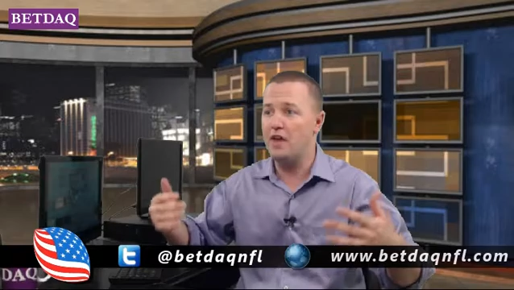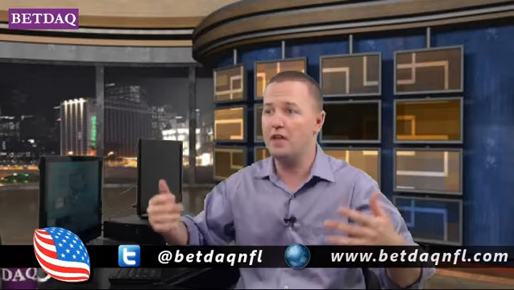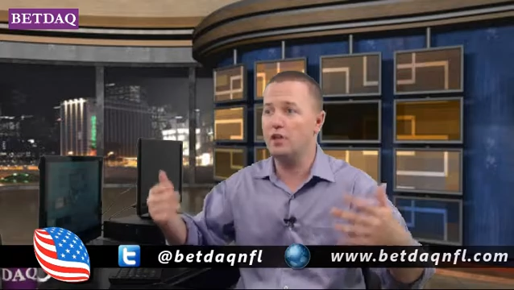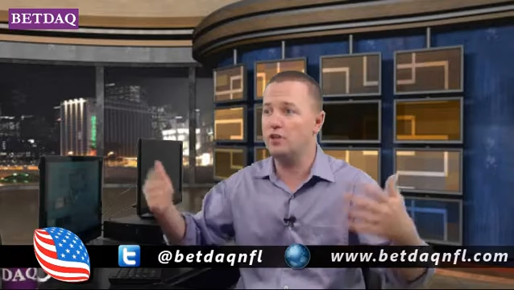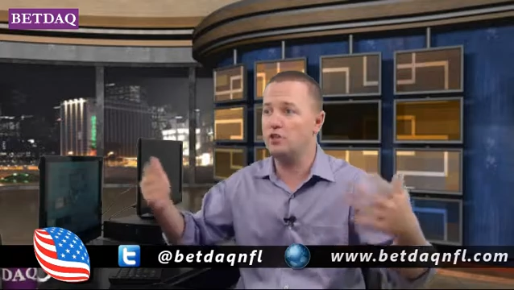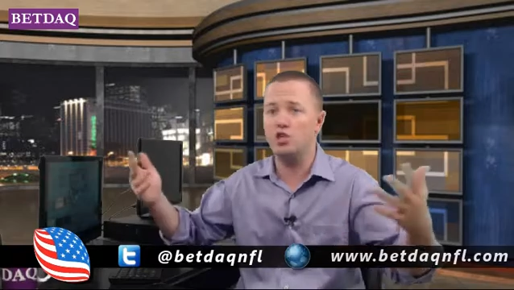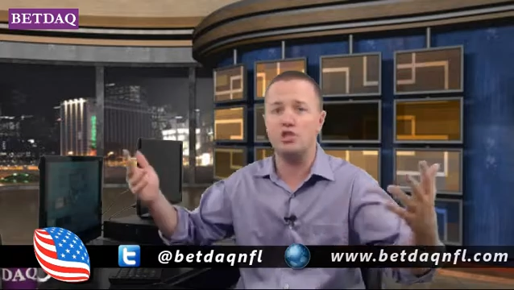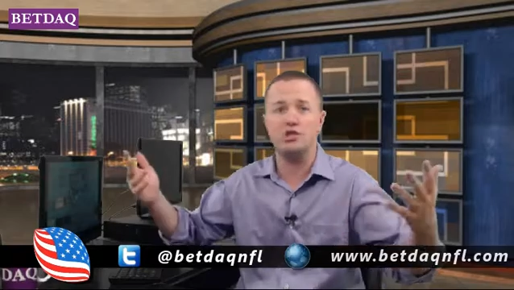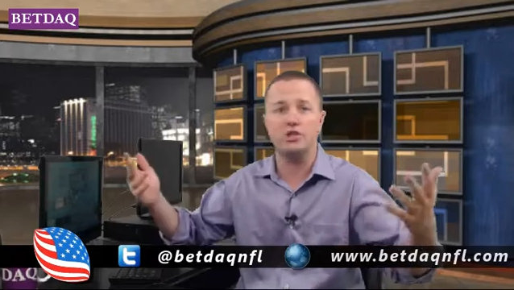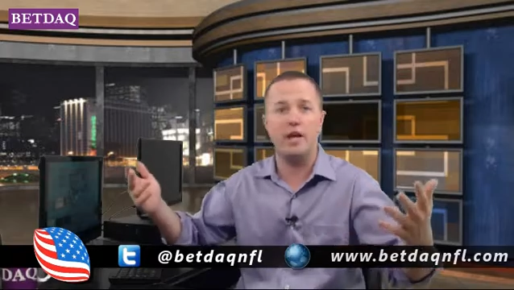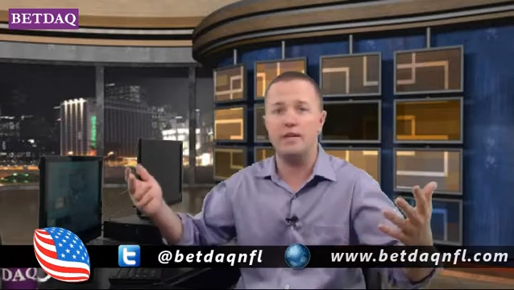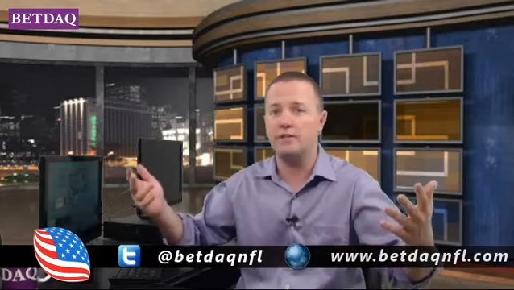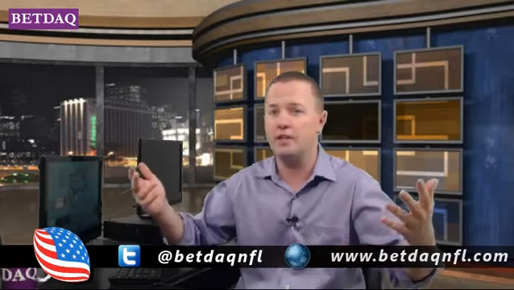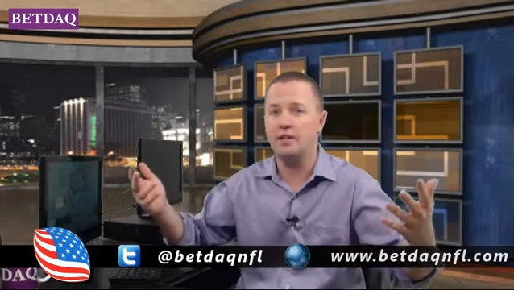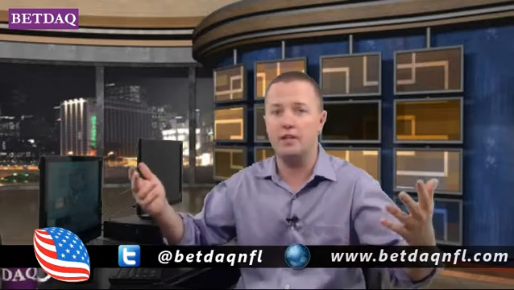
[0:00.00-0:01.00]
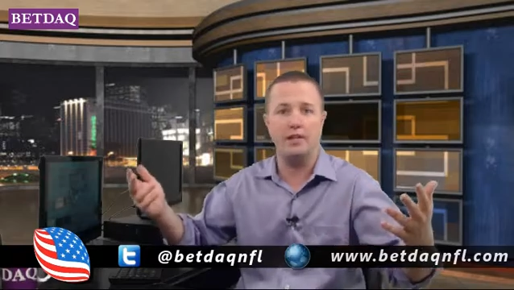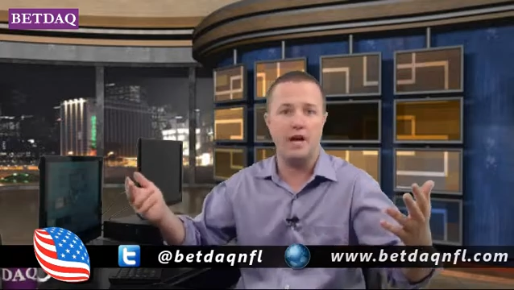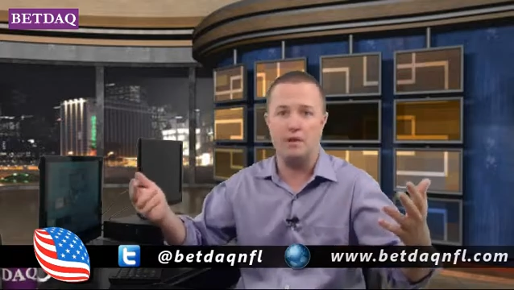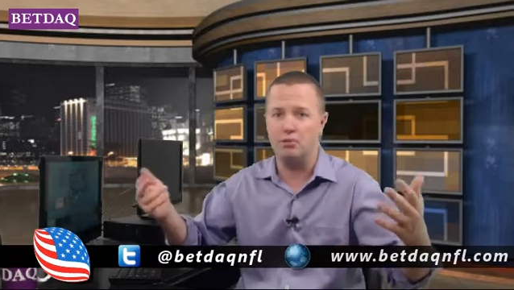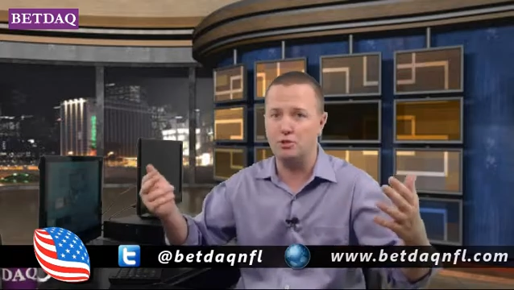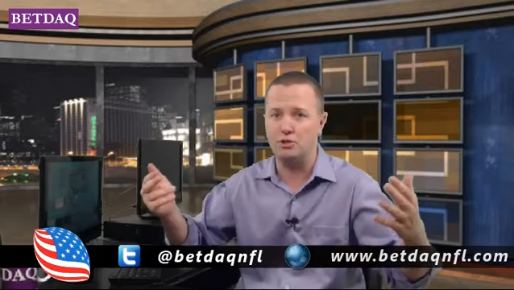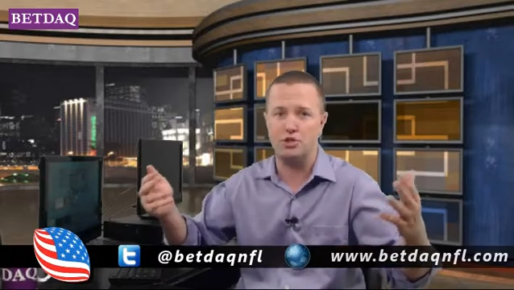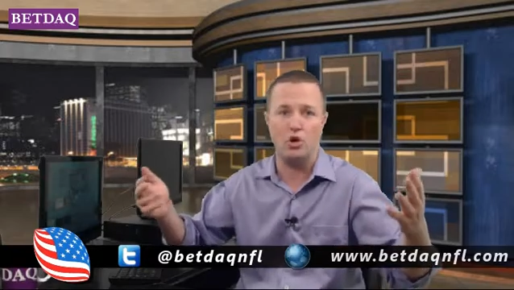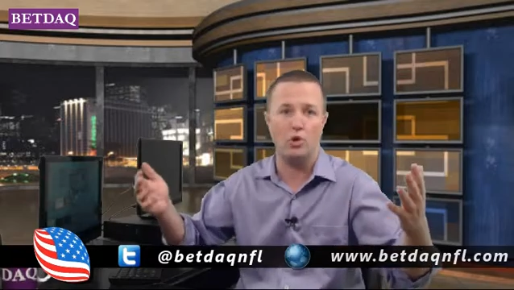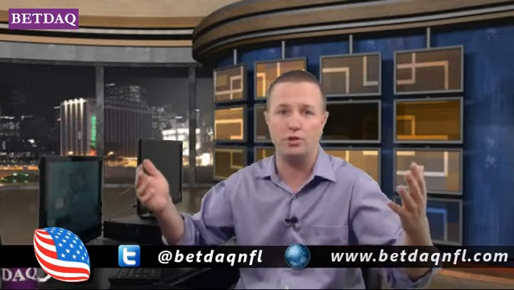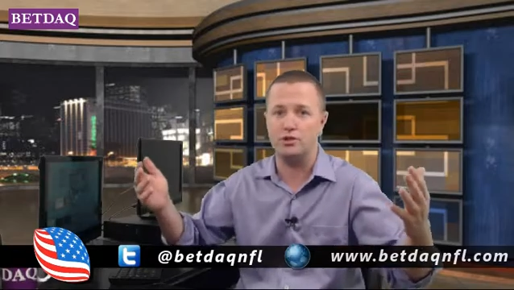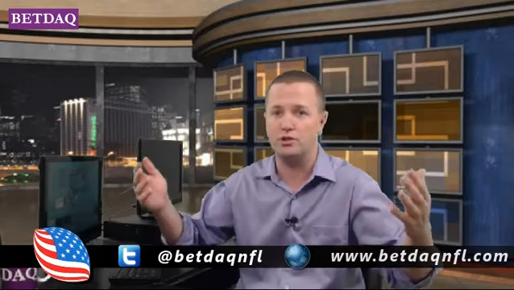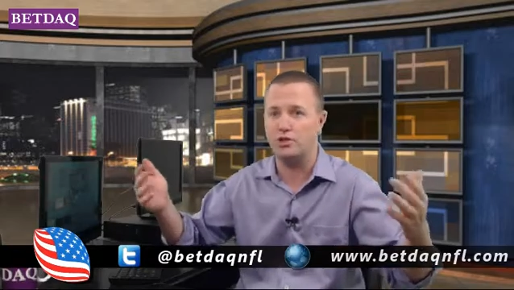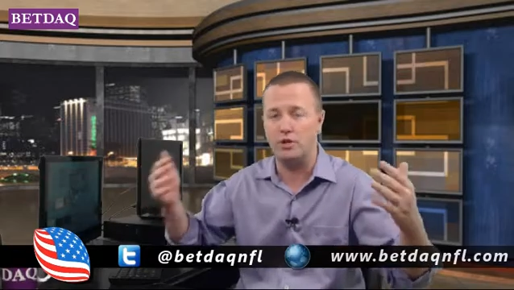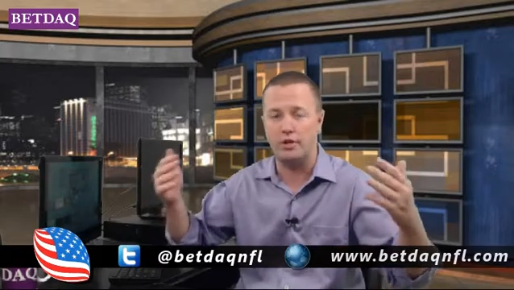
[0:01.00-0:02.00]
look just like the Indianapolis
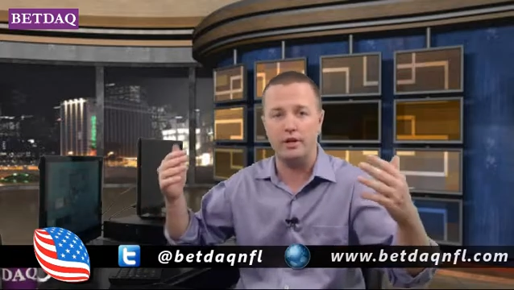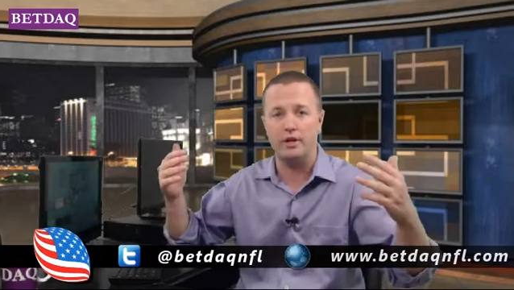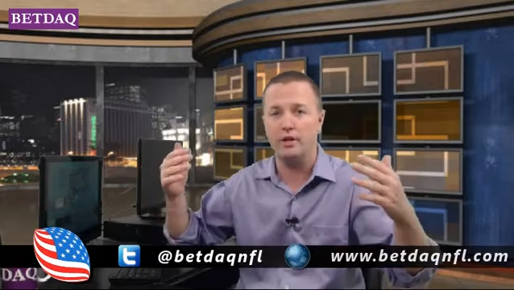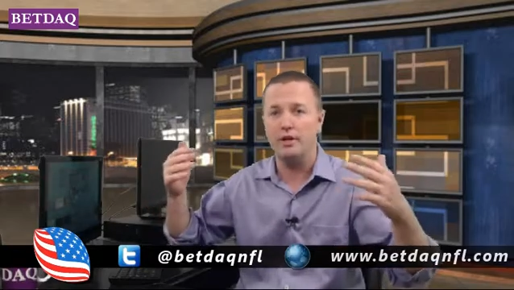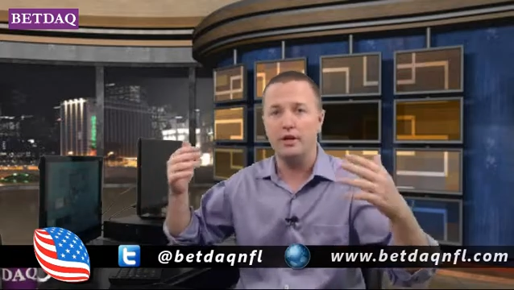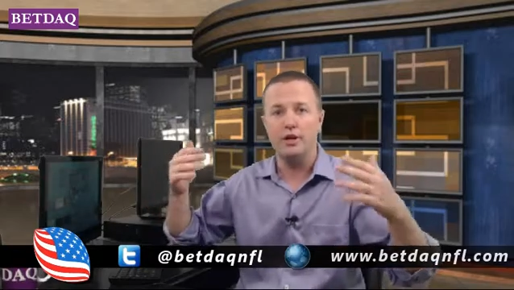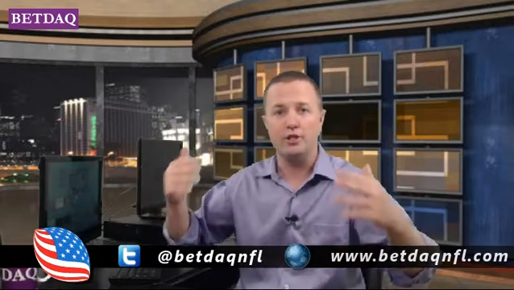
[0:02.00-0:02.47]
Colts circa